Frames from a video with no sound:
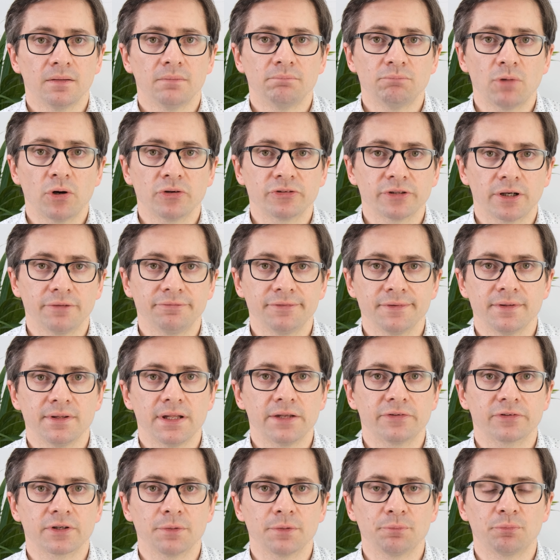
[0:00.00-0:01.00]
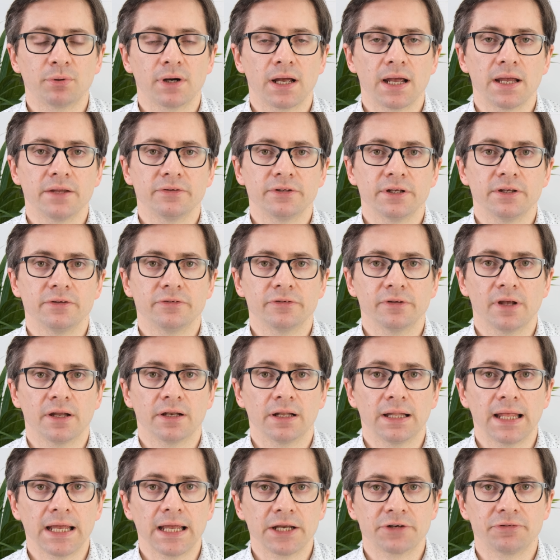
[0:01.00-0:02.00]
Most often this comprises
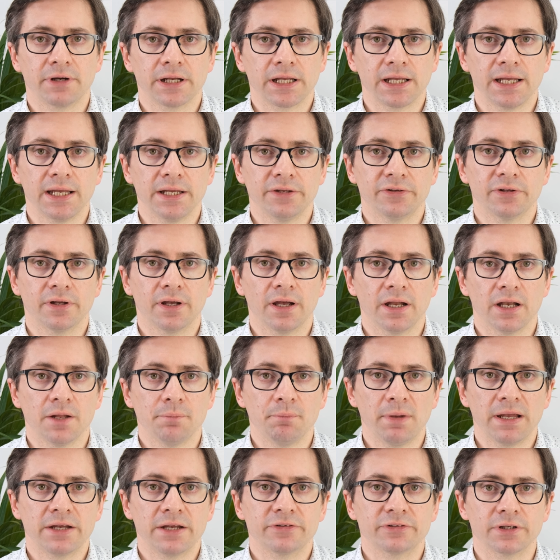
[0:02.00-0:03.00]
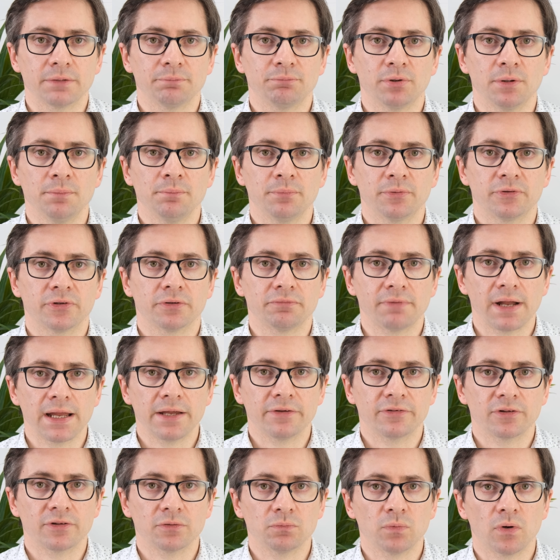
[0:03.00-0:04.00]
an electric heater and a mixing pump to
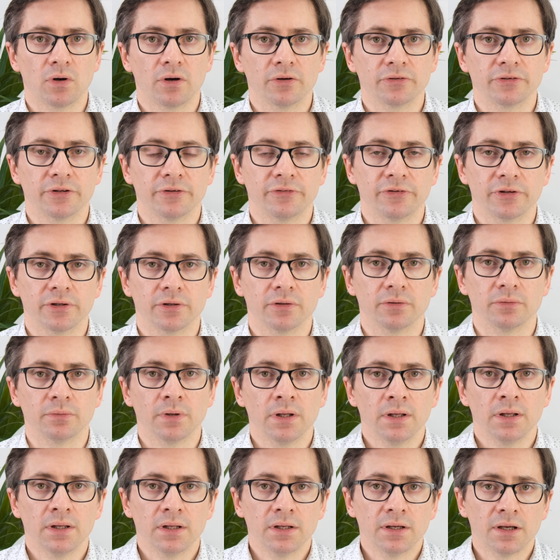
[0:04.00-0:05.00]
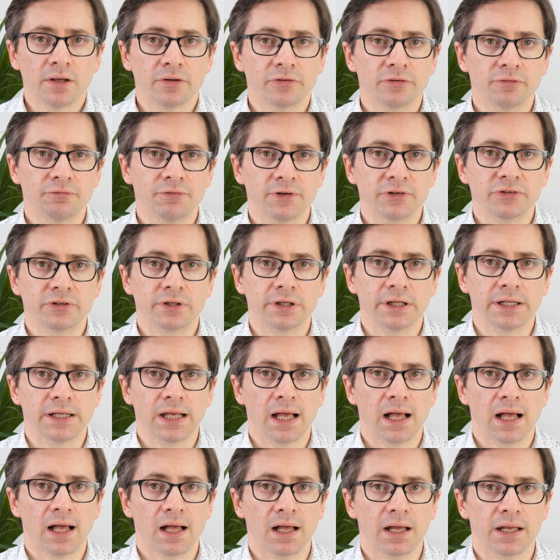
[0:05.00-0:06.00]
raise the water to a sufficiently
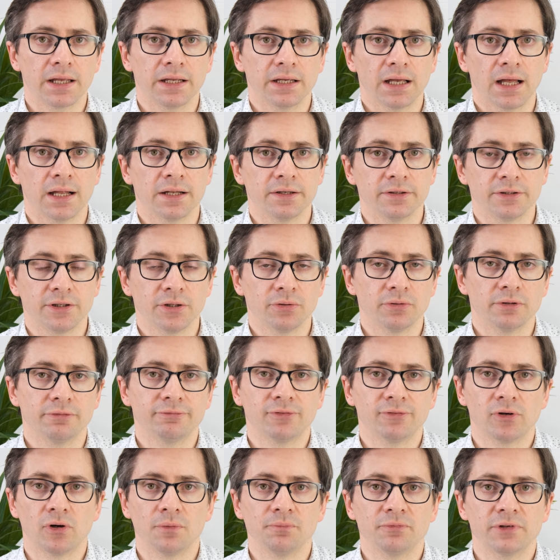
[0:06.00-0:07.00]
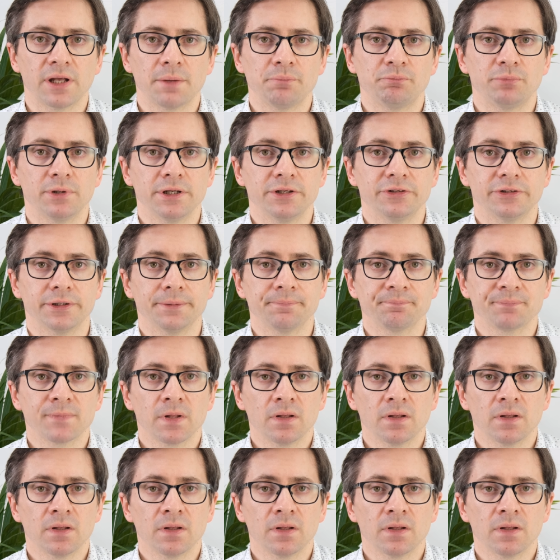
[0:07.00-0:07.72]
high and uniform temperature.